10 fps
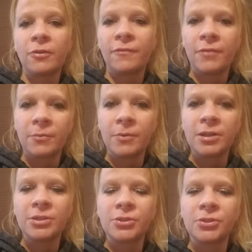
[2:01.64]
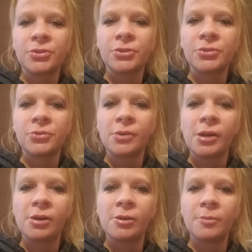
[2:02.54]
a fundraiser to
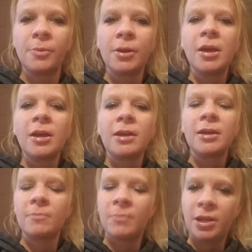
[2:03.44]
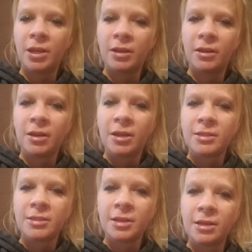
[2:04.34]
help get money
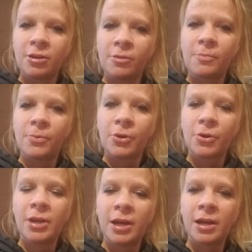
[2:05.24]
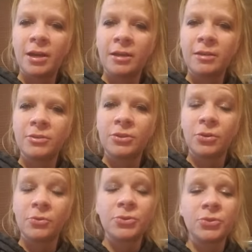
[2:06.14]
to help her and I
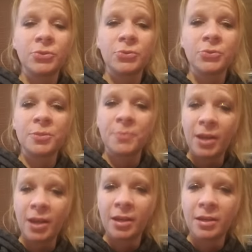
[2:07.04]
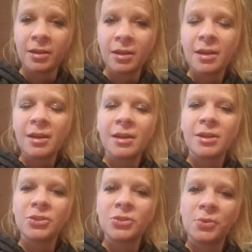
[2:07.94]
go to Spain
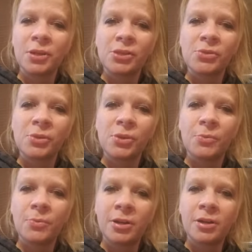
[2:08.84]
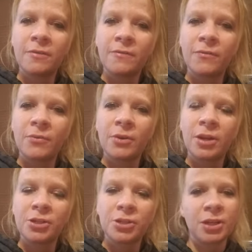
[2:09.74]
in 2021 for
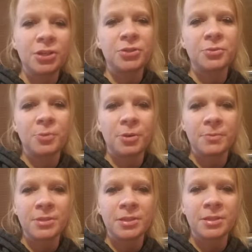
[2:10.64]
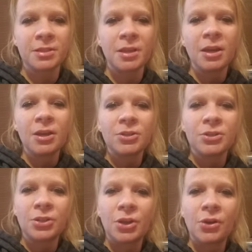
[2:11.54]
educational purposes.
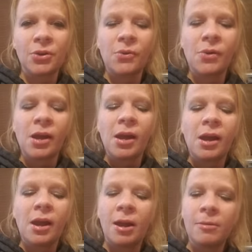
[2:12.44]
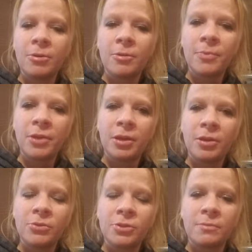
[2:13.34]
So I'm going to be
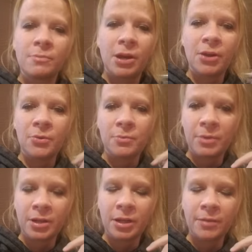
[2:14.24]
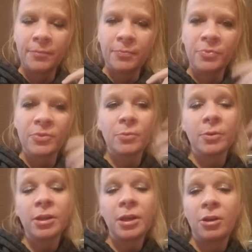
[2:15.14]
using my own money to
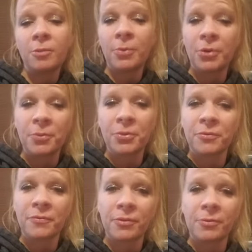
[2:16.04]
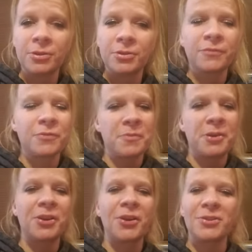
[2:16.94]
really help her with her fundraiser for
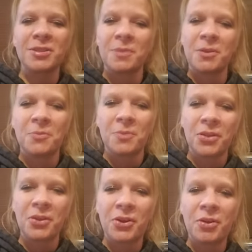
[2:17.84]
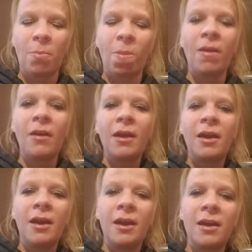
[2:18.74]
me to go to Spain with her
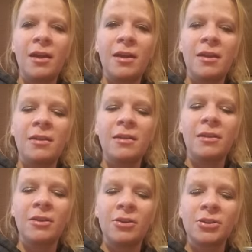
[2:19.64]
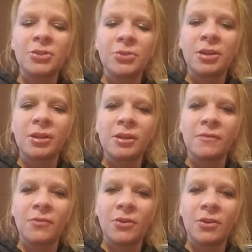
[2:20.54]
and also get a
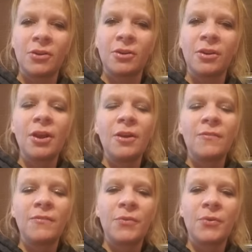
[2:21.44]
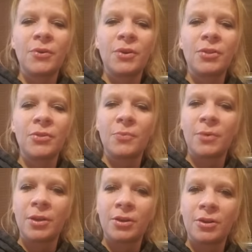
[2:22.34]
gift card for the
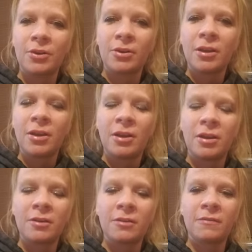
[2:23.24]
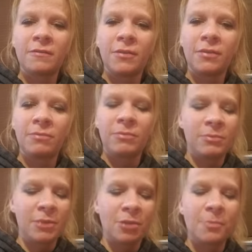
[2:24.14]
winner of
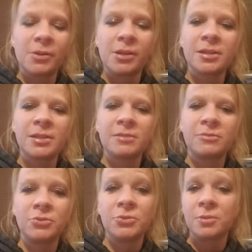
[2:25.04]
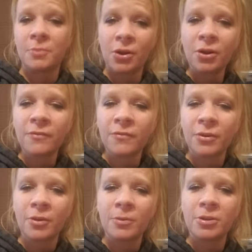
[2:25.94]
helping us do some art for
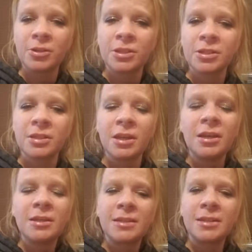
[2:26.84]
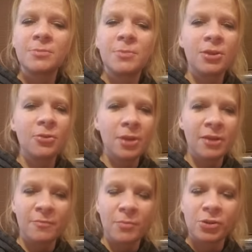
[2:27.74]
our merches. Since we don't
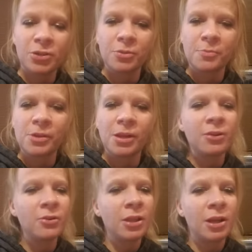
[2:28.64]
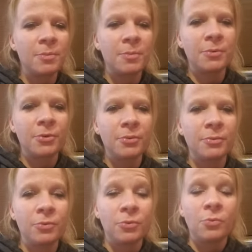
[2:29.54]
have merch open, and I know a lot of people are,
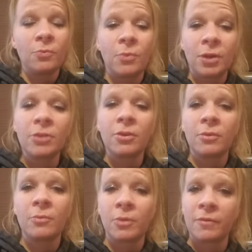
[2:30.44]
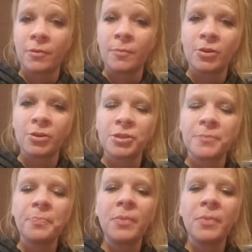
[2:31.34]
you want one of our merch.